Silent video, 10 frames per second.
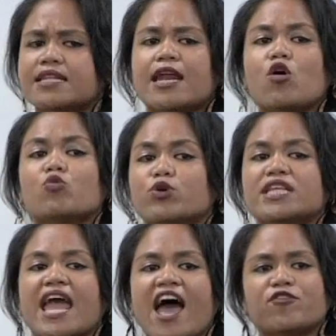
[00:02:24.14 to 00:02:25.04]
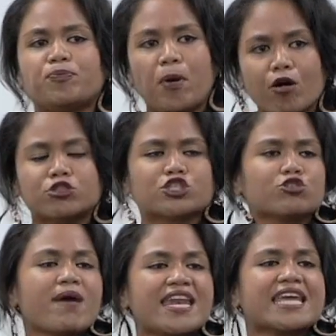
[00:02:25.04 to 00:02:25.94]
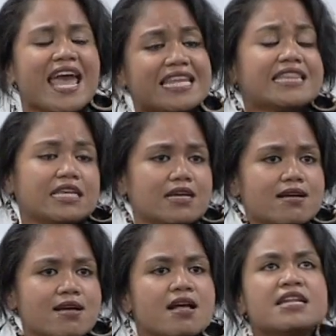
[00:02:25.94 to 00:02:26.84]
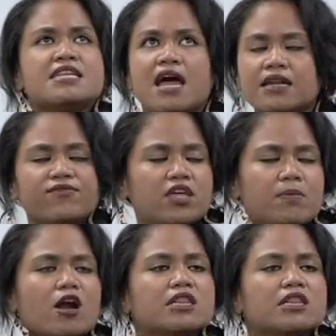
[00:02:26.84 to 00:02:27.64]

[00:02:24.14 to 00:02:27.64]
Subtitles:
then they don't really have post-traumatic anything. None of them